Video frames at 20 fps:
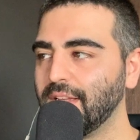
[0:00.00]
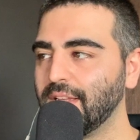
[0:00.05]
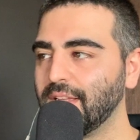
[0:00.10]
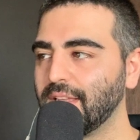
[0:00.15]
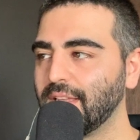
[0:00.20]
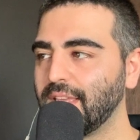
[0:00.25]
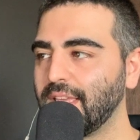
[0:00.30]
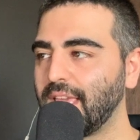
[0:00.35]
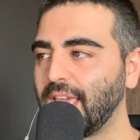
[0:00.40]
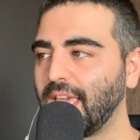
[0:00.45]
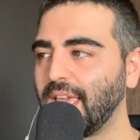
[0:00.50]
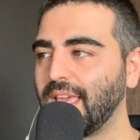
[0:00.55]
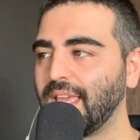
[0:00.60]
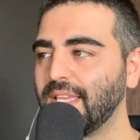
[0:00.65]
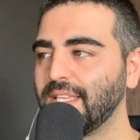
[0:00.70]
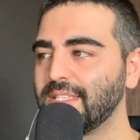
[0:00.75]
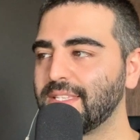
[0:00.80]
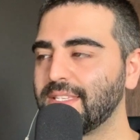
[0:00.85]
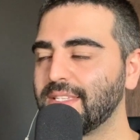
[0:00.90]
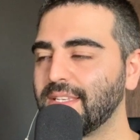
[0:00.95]

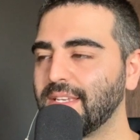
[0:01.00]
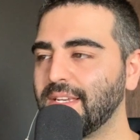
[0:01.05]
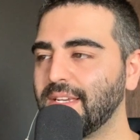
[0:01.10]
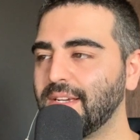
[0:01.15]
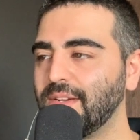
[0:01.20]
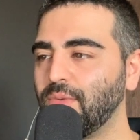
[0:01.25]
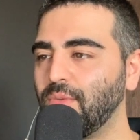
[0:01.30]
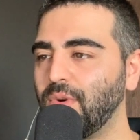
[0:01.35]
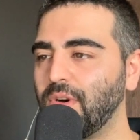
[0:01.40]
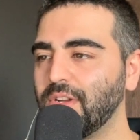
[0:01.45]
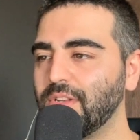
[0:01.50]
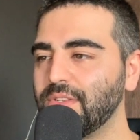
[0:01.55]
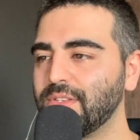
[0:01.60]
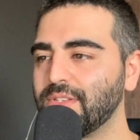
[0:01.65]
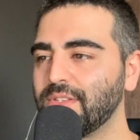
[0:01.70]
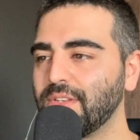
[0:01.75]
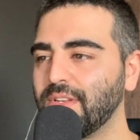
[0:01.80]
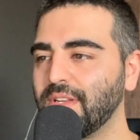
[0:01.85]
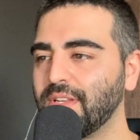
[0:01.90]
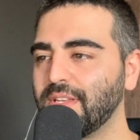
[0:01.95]
case
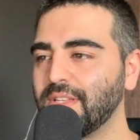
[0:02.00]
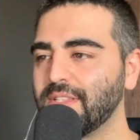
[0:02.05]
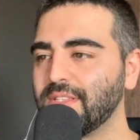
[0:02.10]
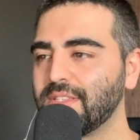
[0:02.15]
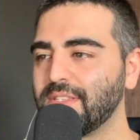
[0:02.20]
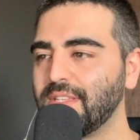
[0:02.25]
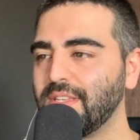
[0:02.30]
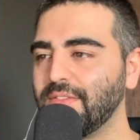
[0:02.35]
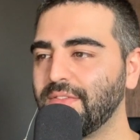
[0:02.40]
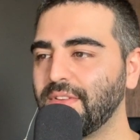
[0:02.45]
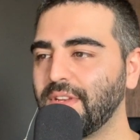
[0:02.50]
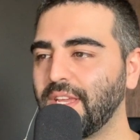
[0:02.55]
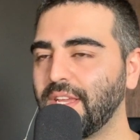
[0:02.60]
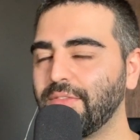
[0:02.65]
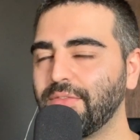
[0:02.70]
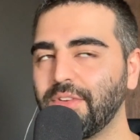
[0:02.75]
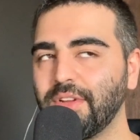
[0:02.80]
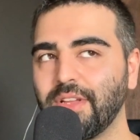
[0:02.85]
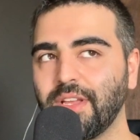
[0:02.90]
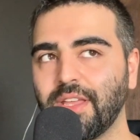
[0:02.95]
was against Stephen
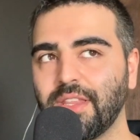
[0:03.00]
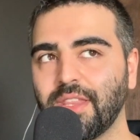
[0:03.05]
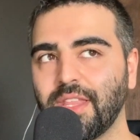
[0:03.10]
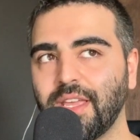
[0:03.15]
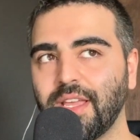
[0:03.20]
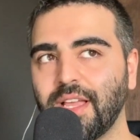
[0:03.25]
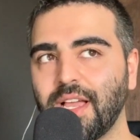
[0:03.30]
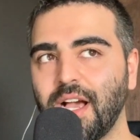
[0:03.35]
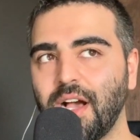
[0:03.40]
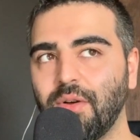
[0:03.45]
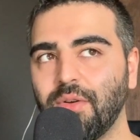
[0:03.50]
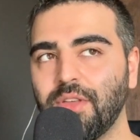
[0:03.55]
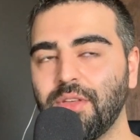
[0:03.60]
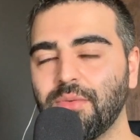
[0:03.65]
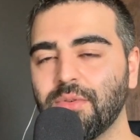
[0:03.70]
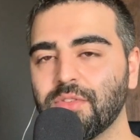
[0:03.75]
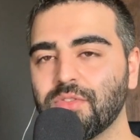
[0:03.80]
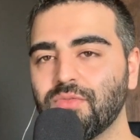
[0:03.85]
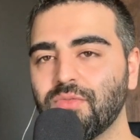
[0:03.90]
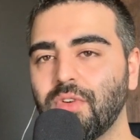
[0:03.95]
Avery, and like how he
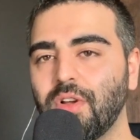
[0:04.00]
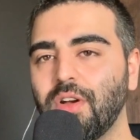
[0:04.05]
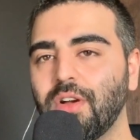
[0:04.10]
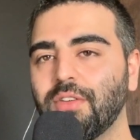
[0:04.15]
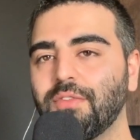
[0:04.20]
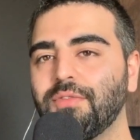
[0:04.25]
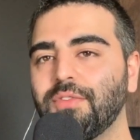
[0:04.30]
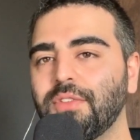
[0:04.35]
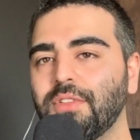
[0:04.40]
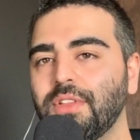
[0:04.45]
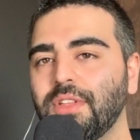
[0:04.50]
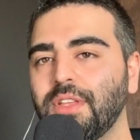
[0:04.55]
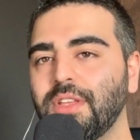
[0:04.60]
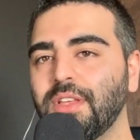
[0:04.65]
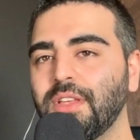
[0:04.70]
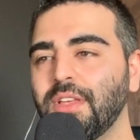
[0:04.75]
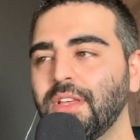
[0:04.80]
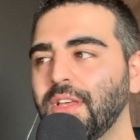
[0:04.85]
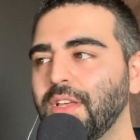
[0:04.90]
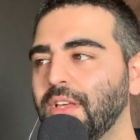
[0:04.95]
was wrongfully
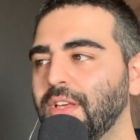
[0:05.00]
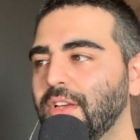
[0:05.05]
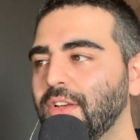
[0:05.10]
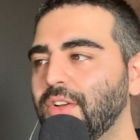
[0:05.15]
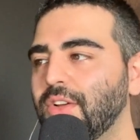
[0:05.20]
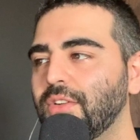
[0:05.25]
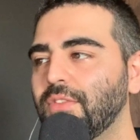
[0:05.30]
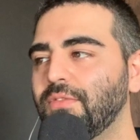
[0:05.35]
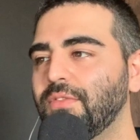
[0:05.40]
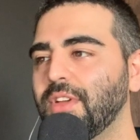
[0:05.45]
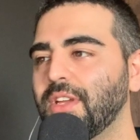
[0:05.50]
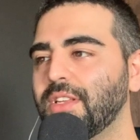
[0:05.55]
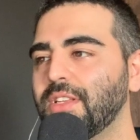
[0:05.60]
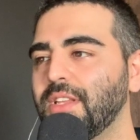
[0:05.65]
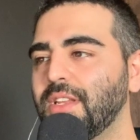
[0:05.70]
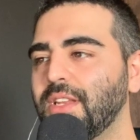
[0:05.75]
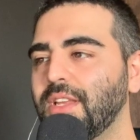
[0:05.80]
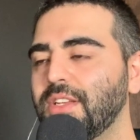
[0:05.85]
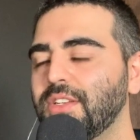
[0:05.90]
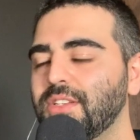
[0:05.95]

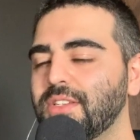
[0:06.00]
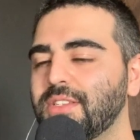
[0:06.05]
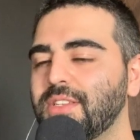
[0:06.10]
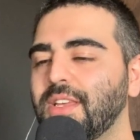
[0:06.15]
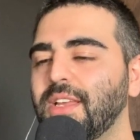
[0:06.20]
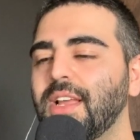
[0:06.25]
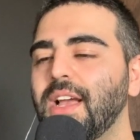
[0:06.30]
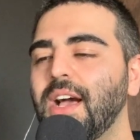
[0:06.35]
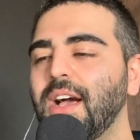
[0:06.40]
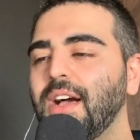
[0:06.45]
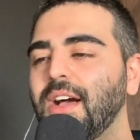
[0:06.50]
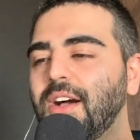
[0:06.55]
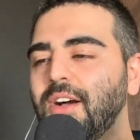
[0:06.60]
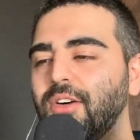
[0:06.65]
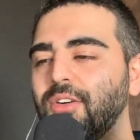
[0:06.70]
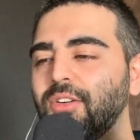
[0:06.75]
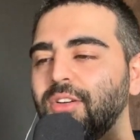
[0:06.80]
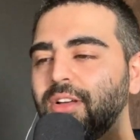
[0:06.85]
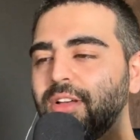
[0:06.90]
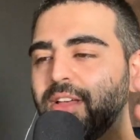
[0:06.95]
convicted, and just like
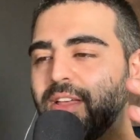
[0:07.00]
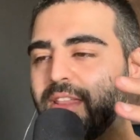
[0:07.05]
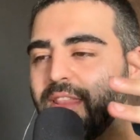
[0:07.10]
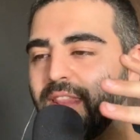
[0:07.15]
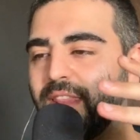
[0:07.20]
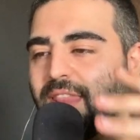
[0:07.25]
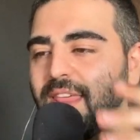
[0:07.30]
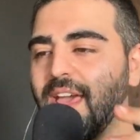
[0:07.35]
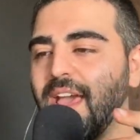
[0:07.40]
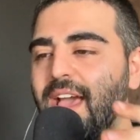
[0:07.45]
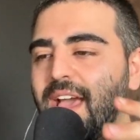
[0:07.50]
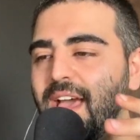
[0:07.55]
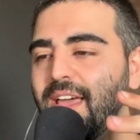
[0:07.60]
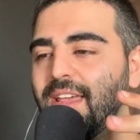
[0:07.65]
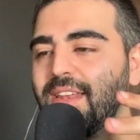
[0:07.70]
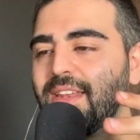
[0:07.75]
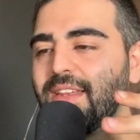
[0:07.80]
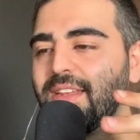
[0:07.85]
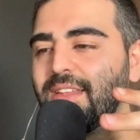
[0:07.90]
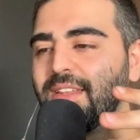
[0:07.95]
how that
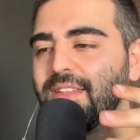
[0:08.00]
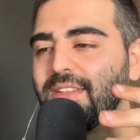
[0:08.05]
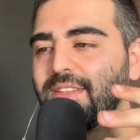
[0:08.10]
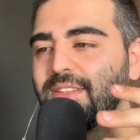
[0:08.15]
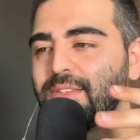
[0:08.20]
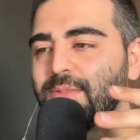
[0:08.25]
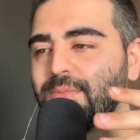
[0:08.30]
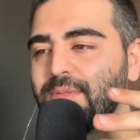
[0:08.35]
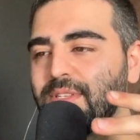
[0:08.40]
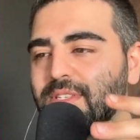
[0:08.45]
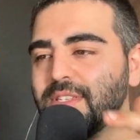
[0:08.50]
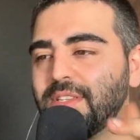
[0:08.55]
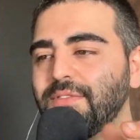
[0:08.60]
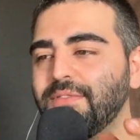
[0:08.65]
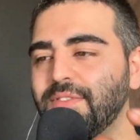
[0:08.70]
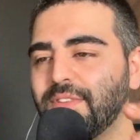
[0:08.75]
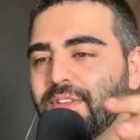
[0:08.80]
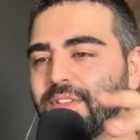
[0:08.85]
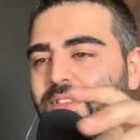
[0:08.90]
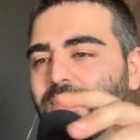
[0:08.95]

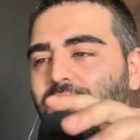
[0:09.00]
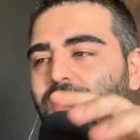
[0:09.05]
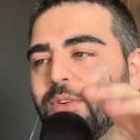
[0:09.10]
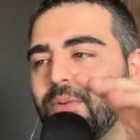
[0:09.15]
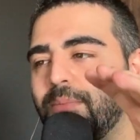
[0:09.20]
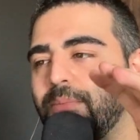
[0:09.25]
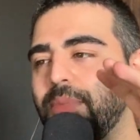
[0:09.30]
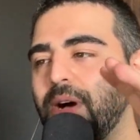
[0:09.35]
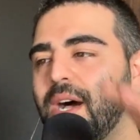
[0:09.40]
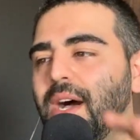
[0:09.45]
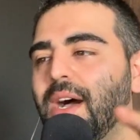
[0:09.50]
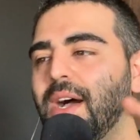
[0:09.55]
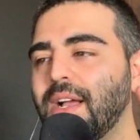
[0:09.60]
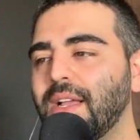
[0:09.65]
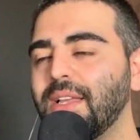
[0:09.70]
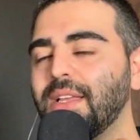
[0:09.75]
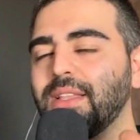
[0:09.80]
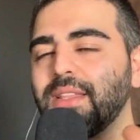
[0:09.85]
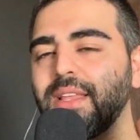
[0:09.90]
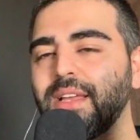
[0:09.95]
specific little
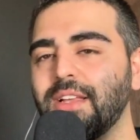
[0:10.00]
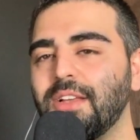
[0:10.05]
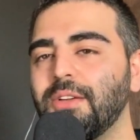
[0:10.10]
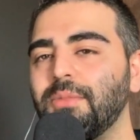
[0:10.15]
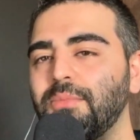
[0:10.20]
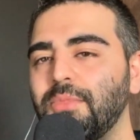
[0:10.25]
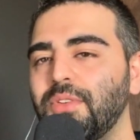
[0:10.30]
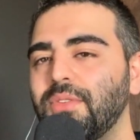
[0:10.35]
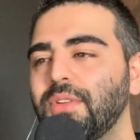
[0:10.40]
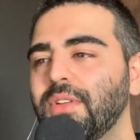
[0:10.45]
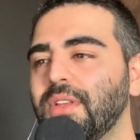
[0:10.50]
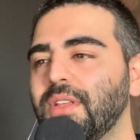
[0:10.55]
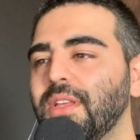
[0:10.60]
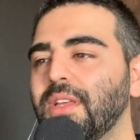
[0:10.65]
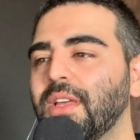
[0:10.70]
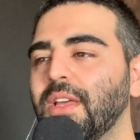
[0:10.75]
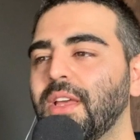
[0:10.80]
pocket, that community